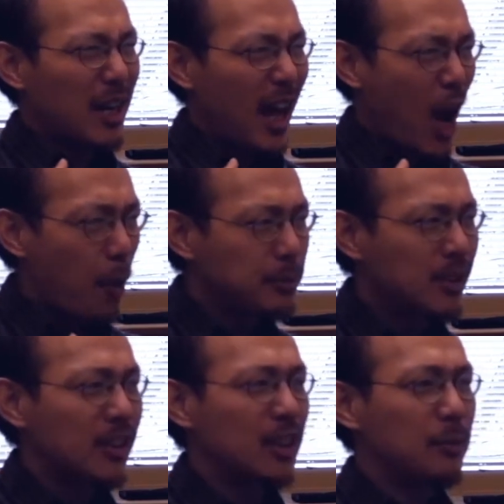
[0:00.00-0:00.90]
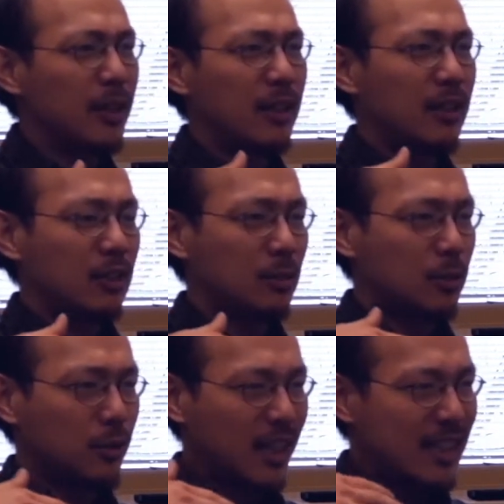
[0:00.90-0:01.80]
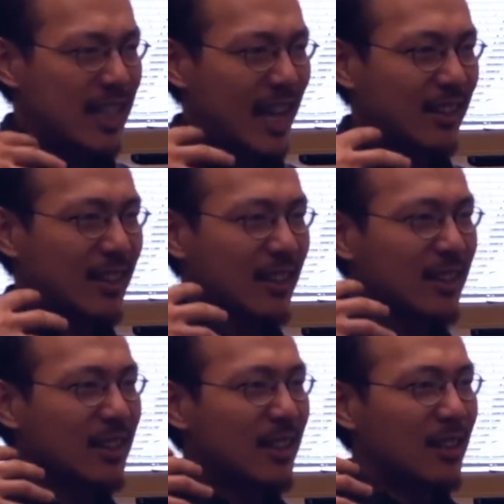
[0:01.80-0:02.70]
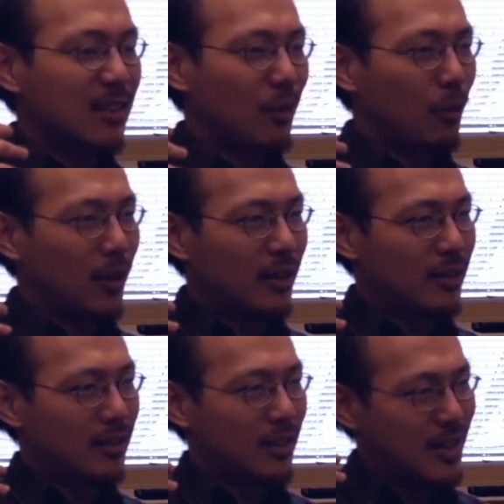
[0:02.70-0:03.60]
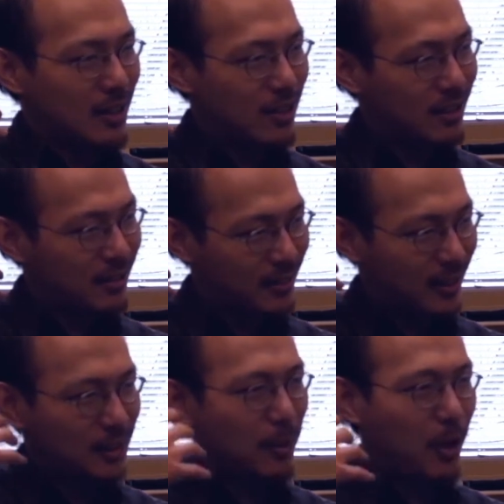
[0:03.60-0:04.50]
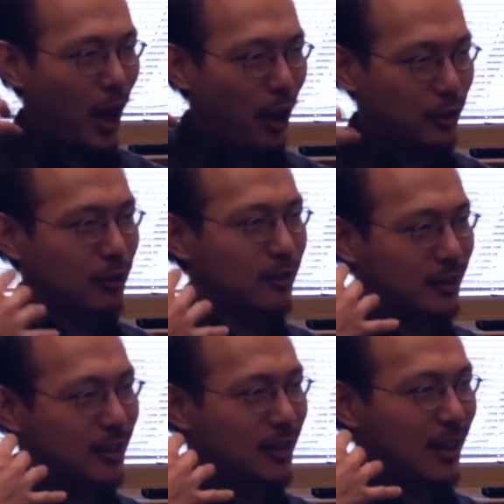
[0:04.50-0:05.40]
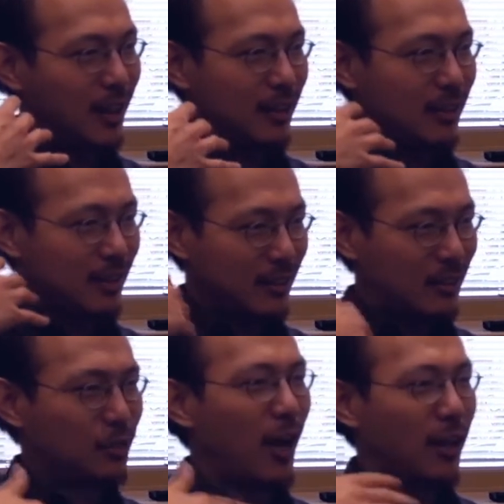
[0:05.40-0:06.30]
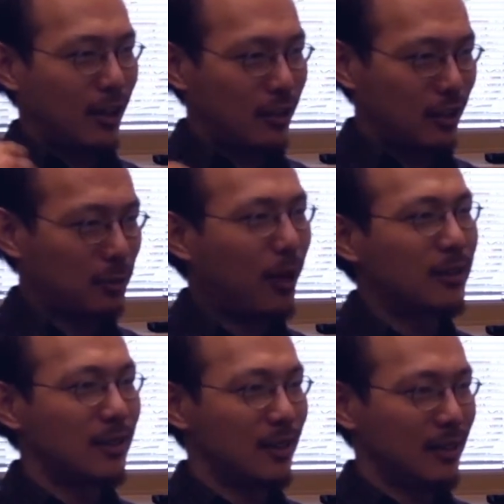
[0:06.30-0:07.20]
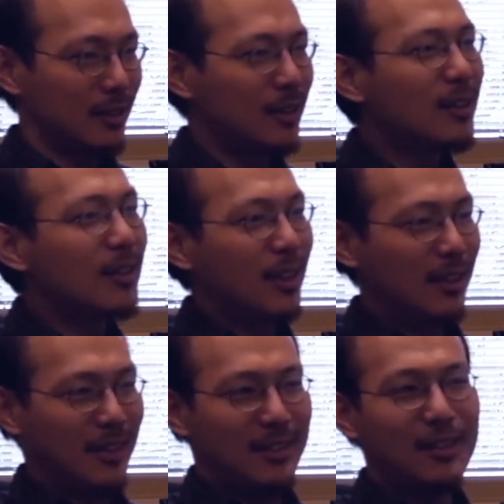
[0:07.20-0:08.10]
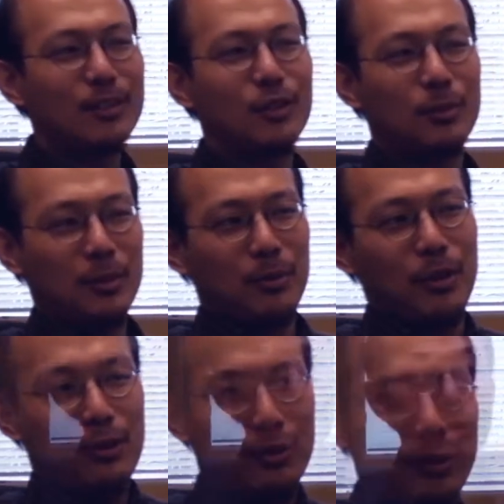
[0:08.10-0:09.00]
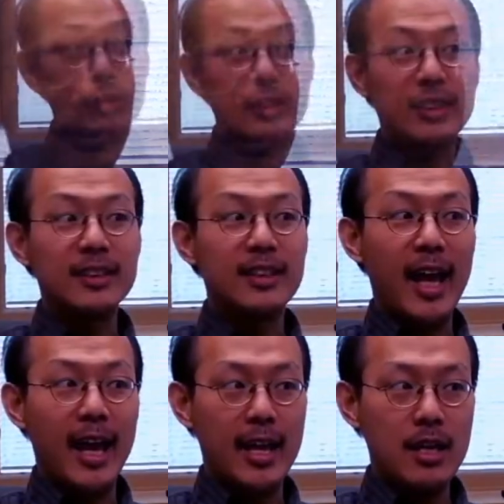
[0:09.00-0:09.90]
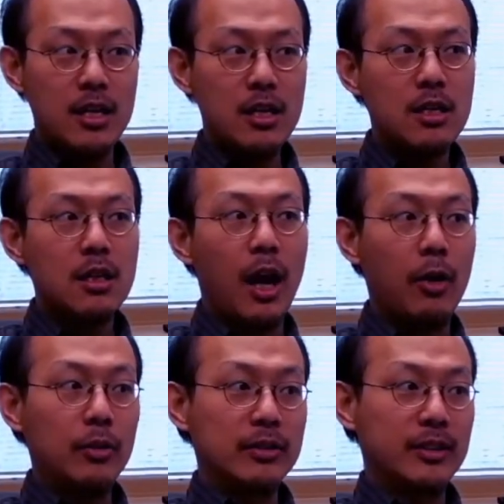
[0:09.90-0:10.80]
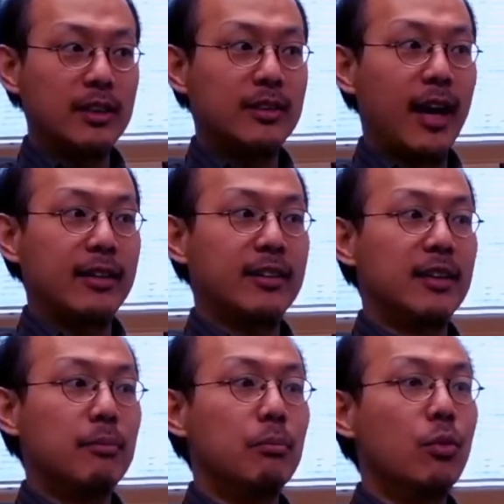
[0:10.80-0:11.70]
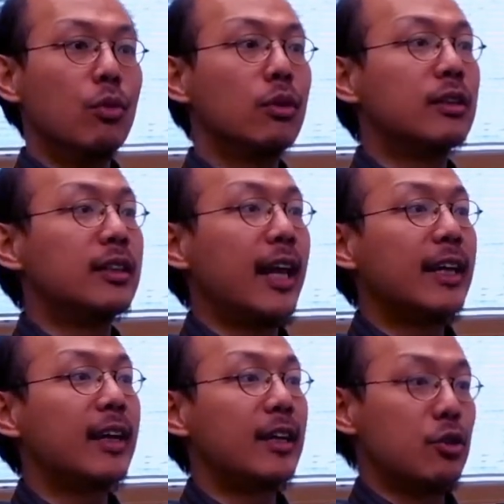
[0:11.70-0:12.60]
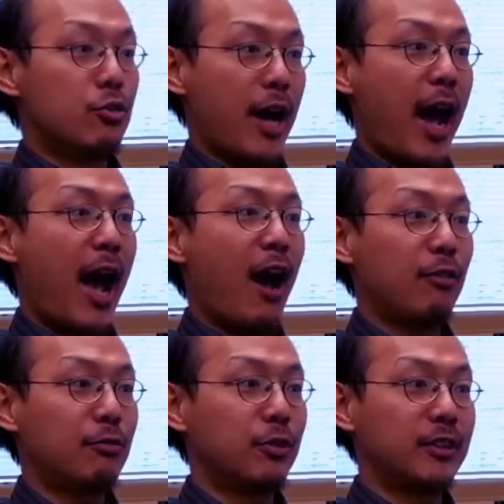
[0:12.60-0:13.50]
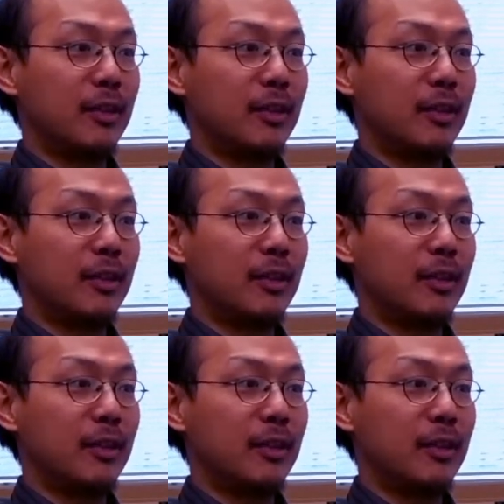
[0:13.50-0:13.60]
helps a little bit in terms of connecting what he thinks about consciously and the sort of unconscious processing, and then it's going to be very interesting. So today, I would say that the more data you have, for